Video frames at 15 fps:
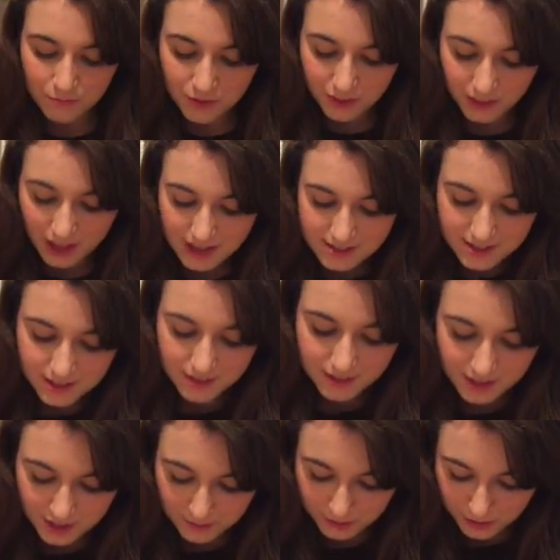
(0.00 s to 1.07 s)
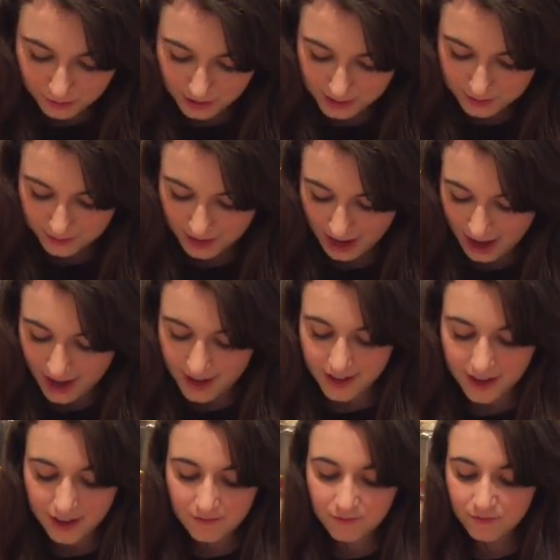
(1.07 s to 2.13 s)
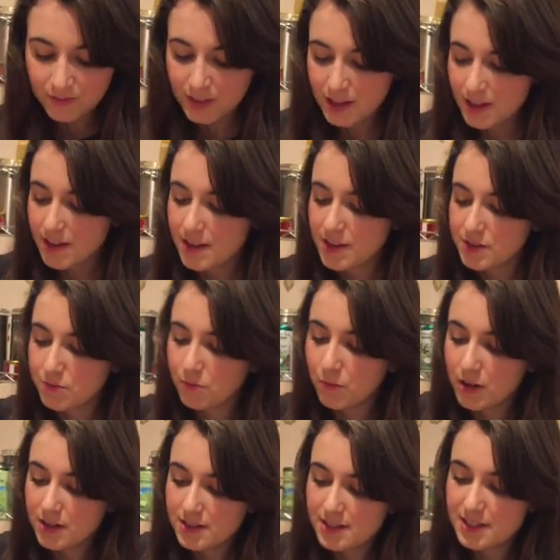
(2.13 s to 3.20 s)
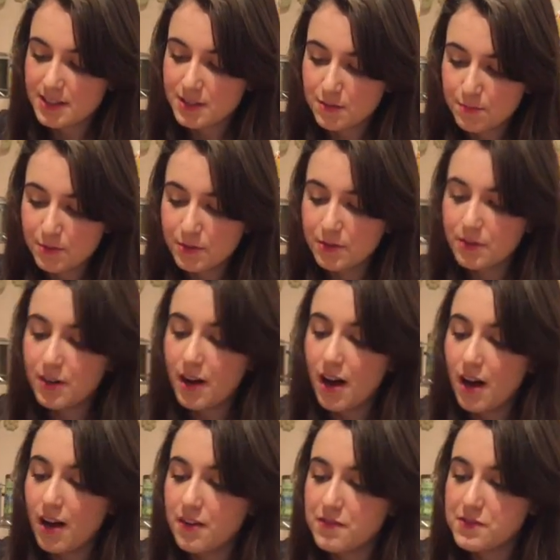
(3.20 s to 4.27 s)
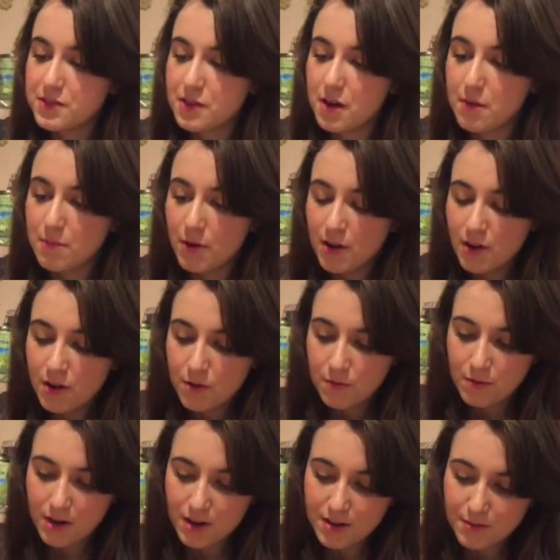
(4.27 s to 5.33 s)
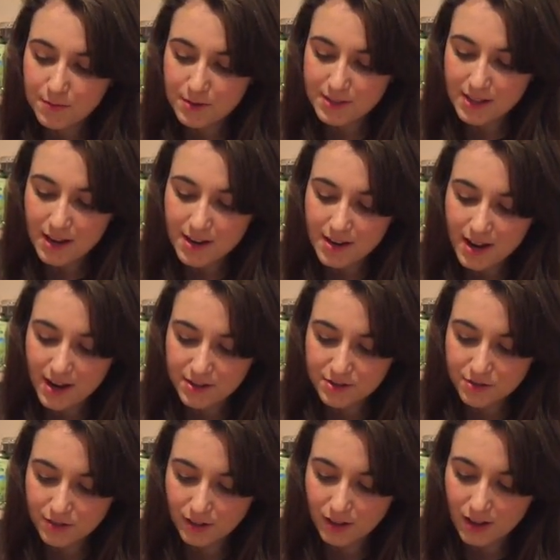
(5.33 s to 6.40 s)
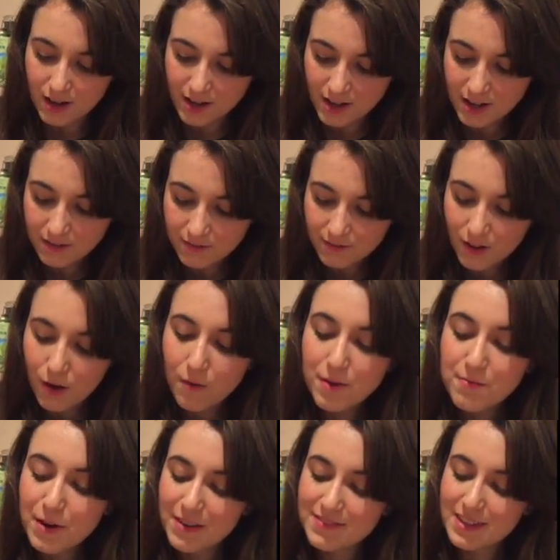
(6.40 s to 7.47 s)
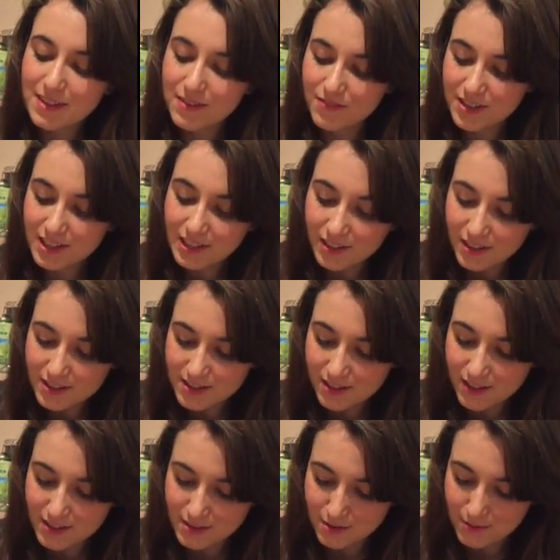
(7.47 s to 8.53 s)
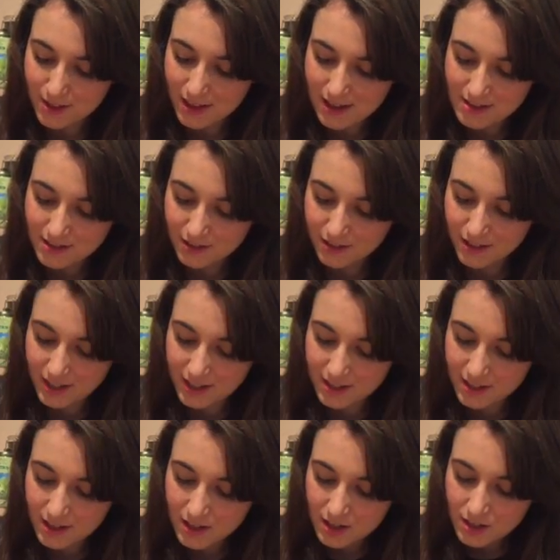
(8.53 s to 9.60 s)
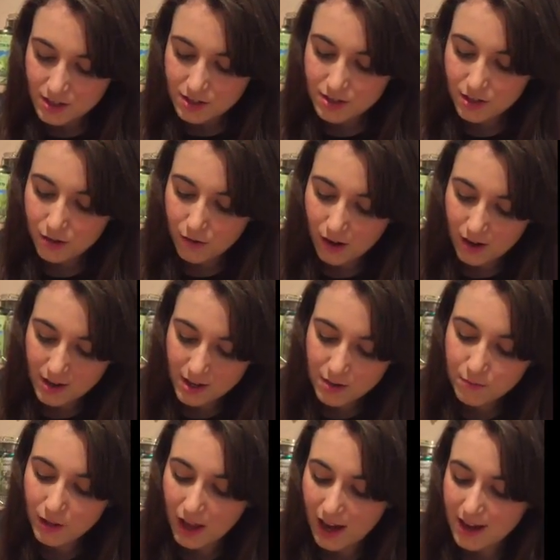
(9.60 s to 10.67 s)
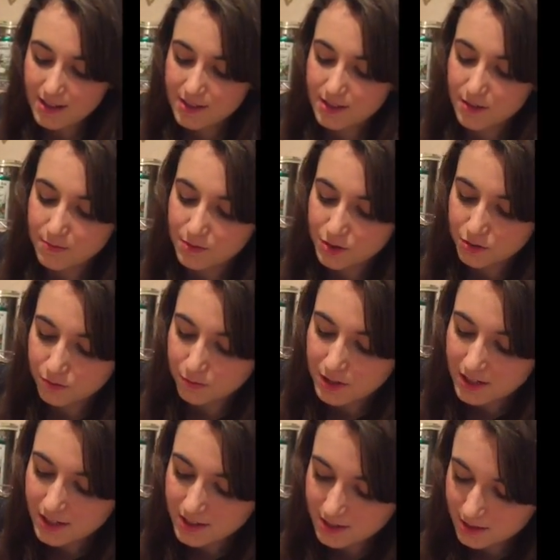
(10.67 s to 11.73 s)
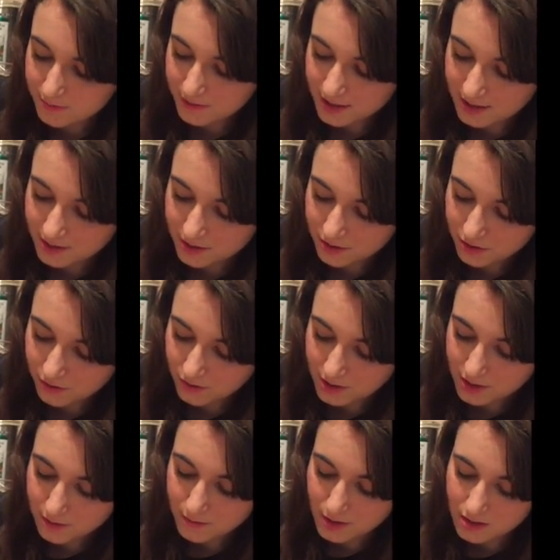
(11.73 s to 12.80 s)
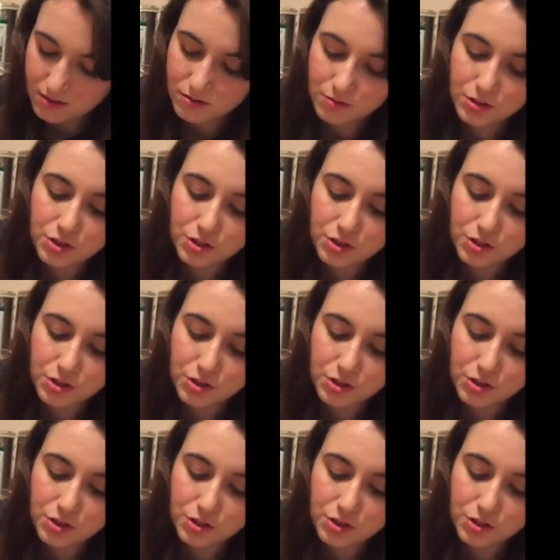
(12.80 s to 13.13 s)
The last ingredient we're going to be adding is 1 teaspoon of some 100% natural honey. Oh, and we have to add the vanilla also. That's going to be the last ingredient. So honey will add some sweetness because there's going to be no